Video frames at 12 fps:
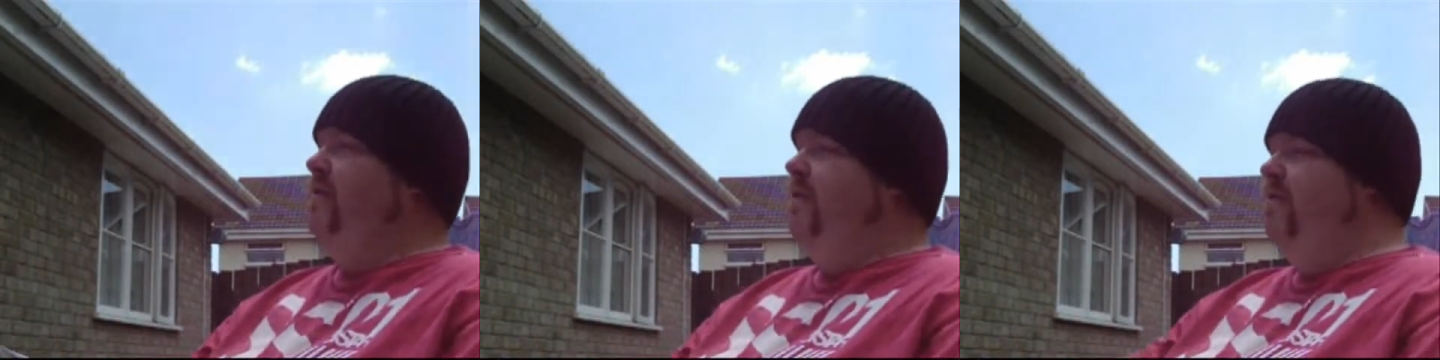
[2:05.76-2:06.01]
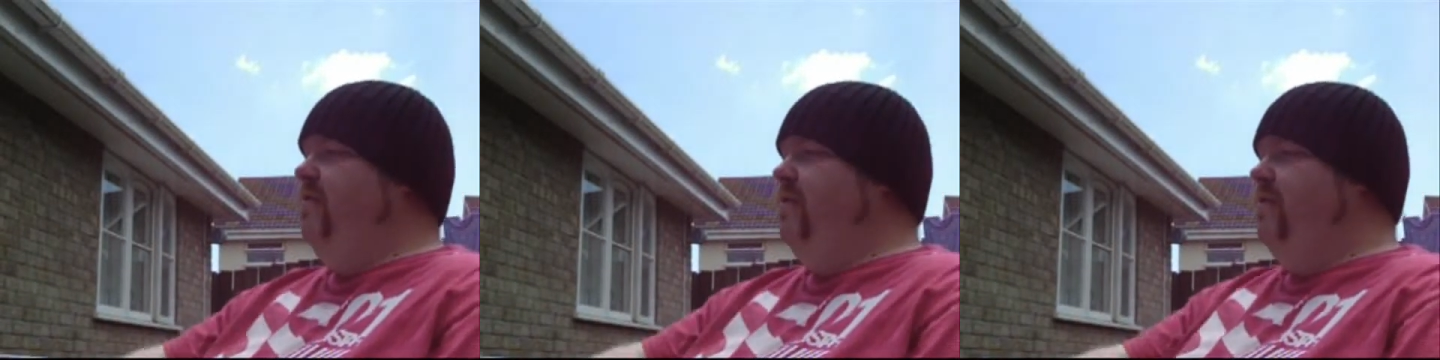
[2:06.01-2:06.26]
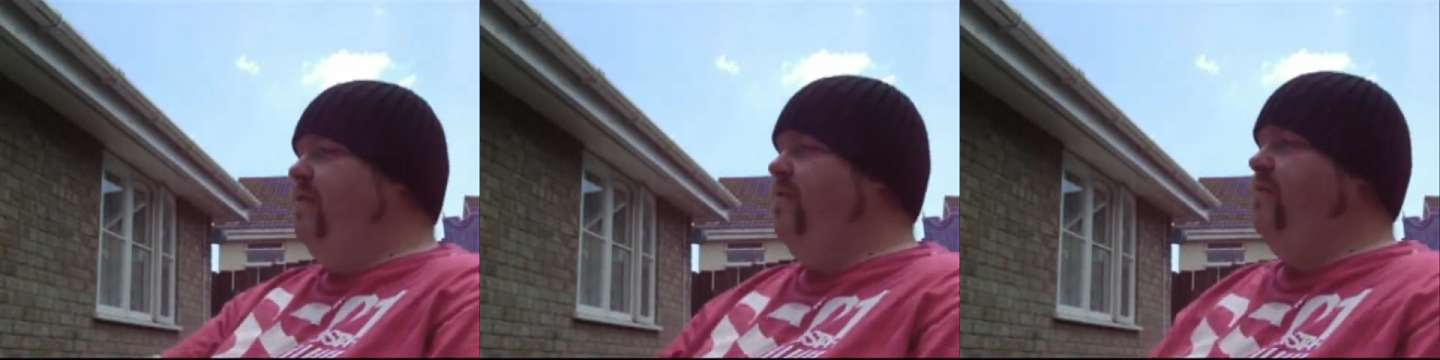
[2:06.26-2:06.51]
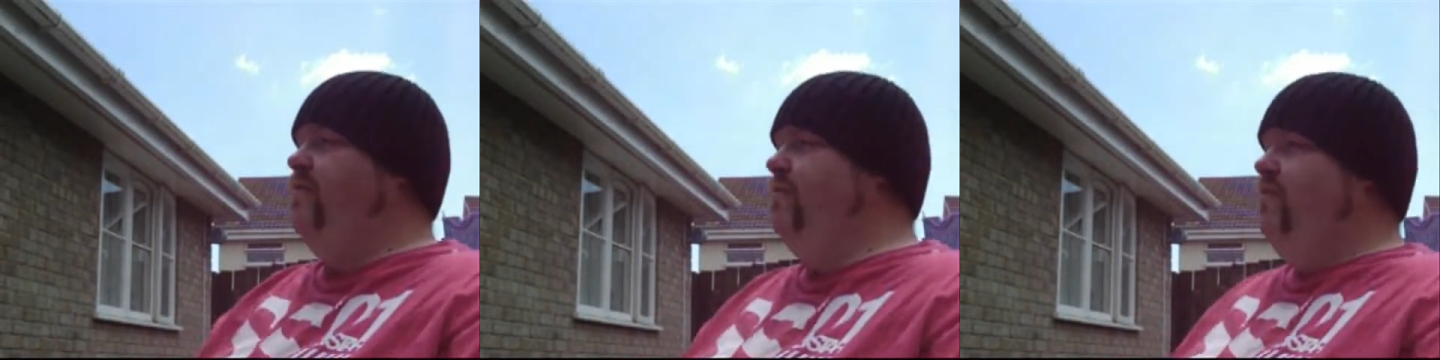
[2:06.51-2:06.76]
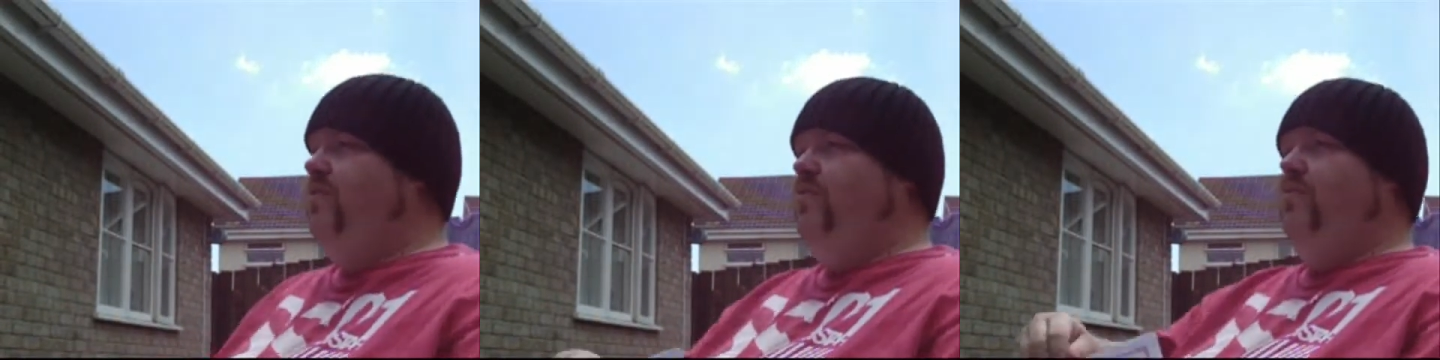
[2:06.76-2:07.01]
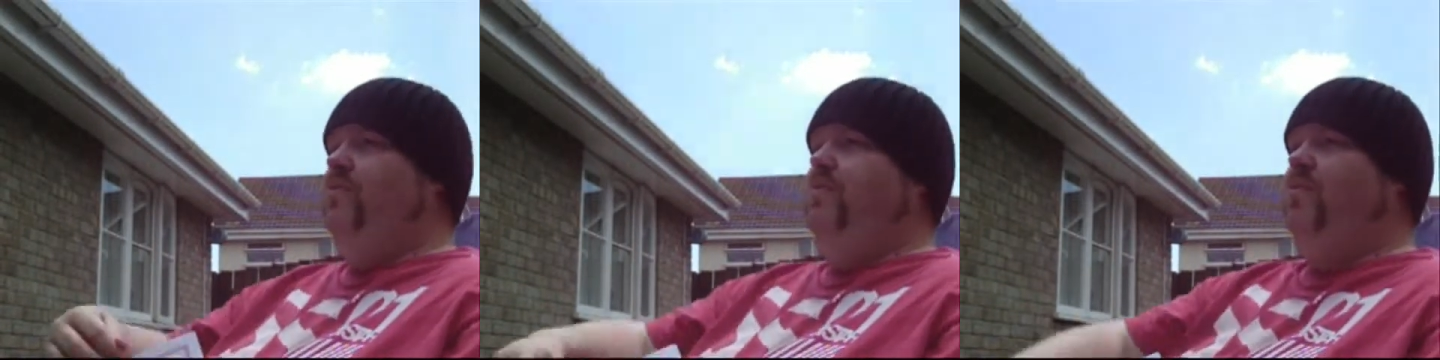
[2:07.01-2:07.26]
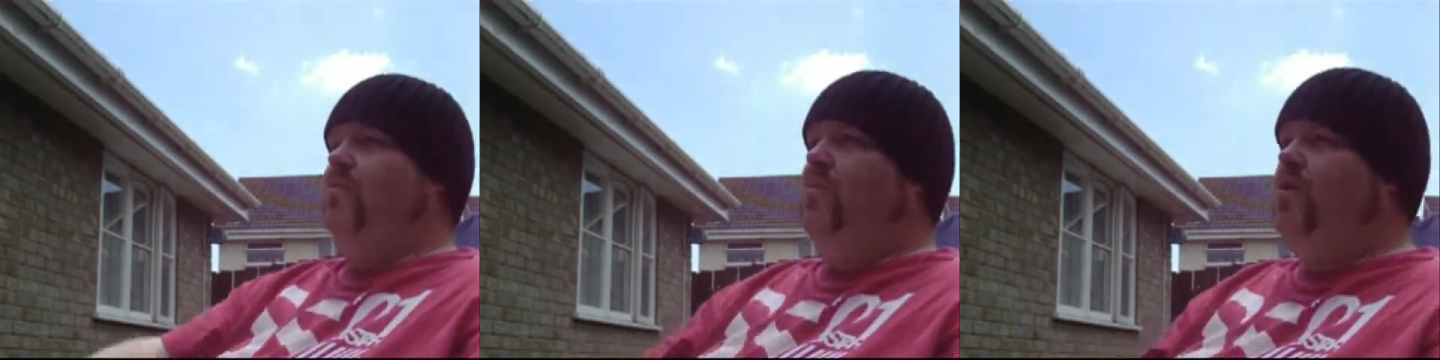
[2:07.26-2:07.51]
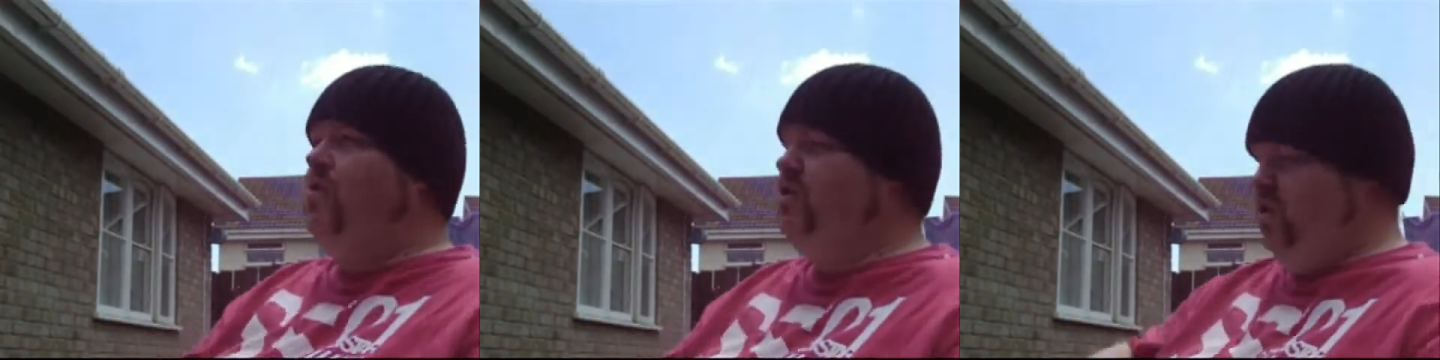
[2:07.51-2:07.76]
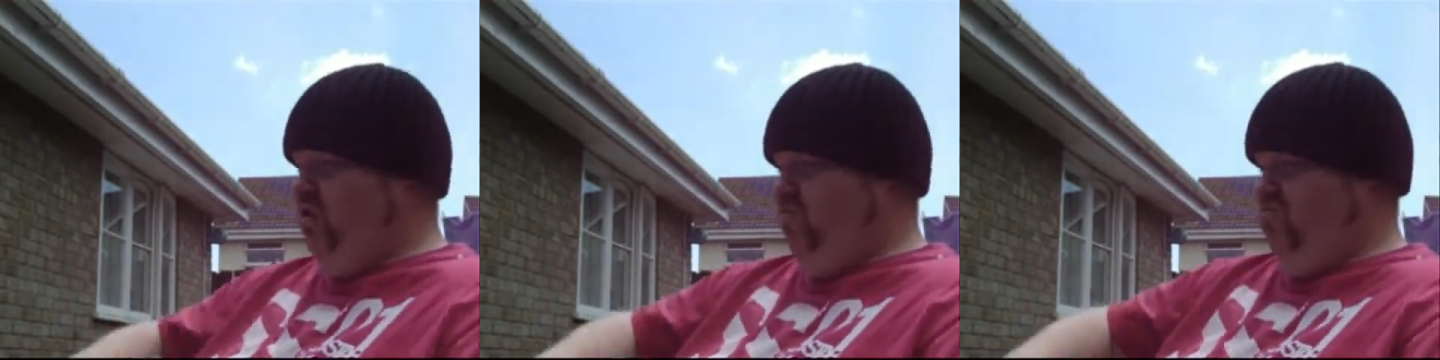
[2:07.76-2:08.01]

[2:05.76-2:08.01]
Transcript: do do do do, wash,